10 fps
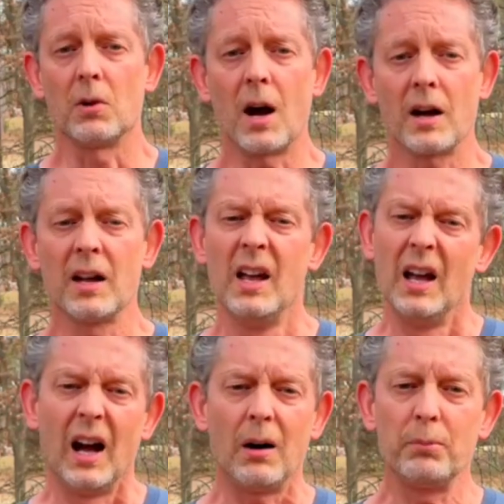rock.
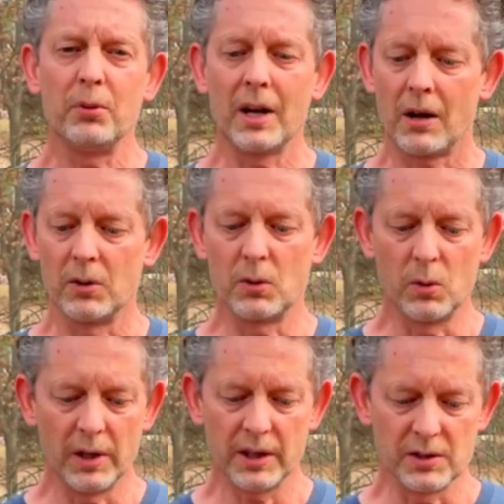I'll pull it out real
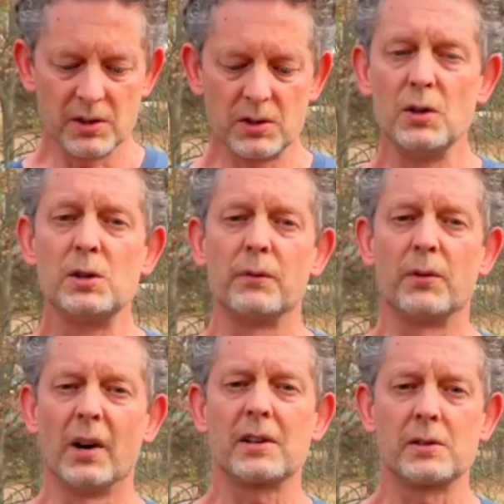quick and just use it
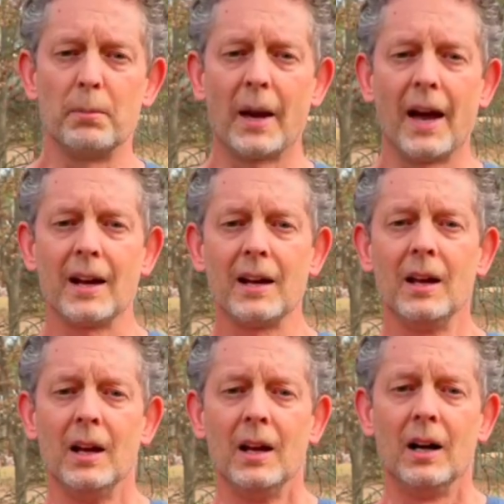for extra padding.
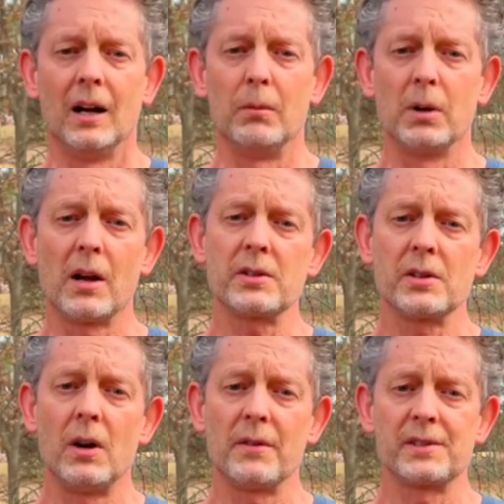But
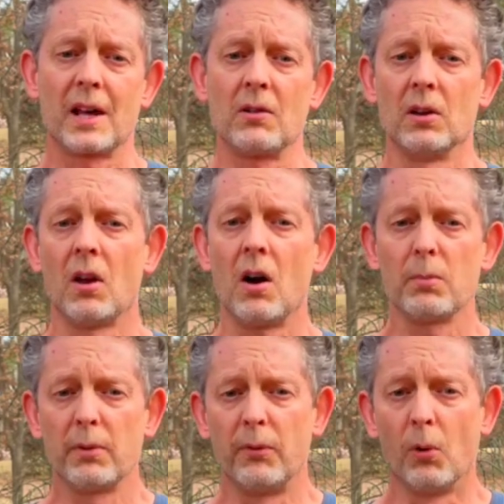also I've sat on a log
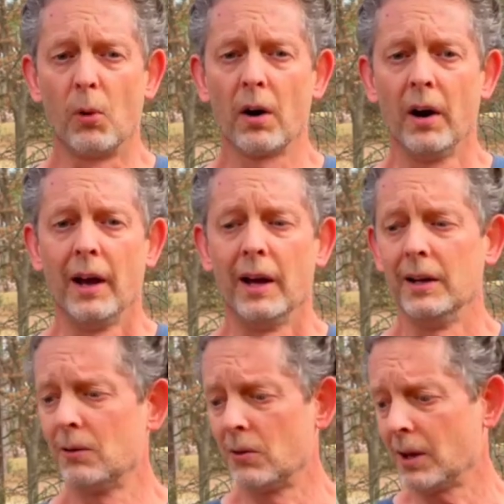before and
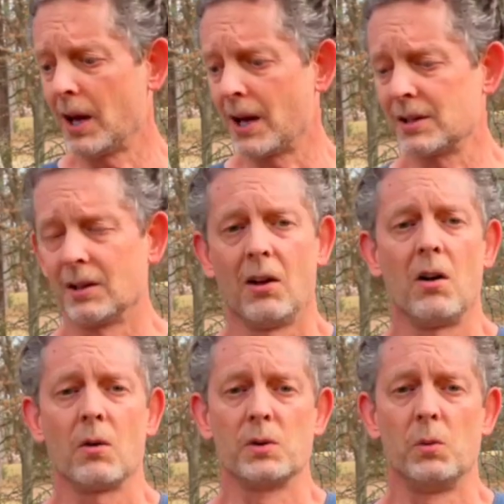didn't realize it, and the
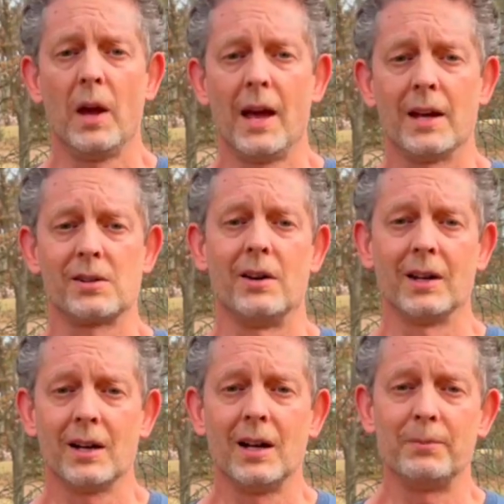log was wet, so I
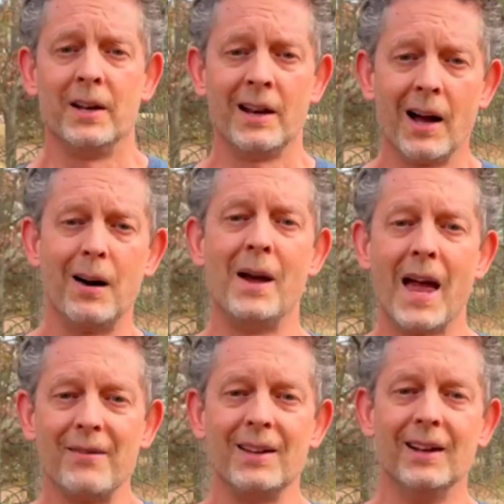get up and now I'm
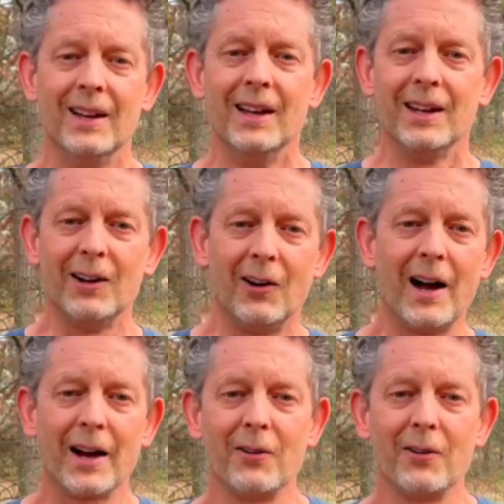having to, hike